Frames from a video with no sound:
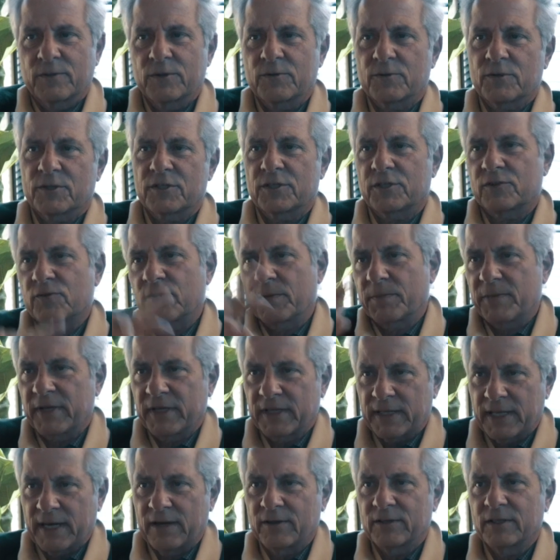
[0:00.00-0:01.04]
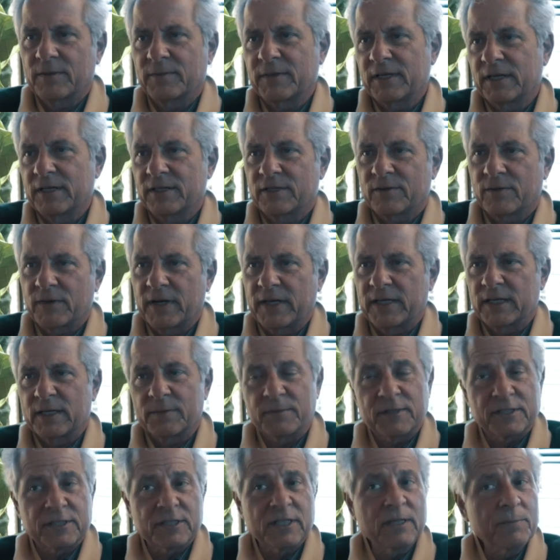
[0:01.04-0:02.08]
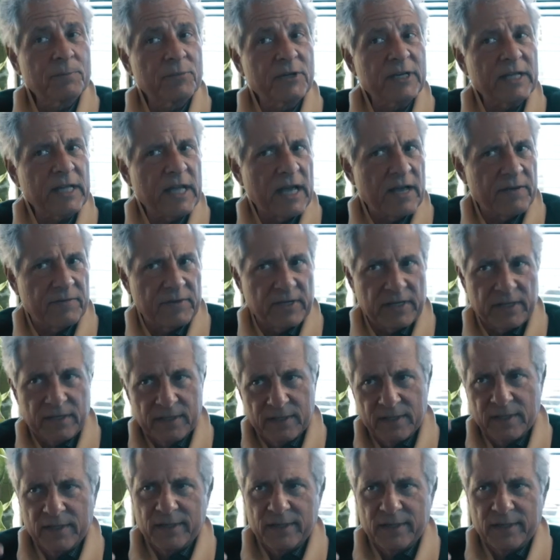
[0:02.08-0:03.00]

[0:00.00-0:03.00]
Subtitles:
which was stripping down the Mediterranean, but still pretty heavy,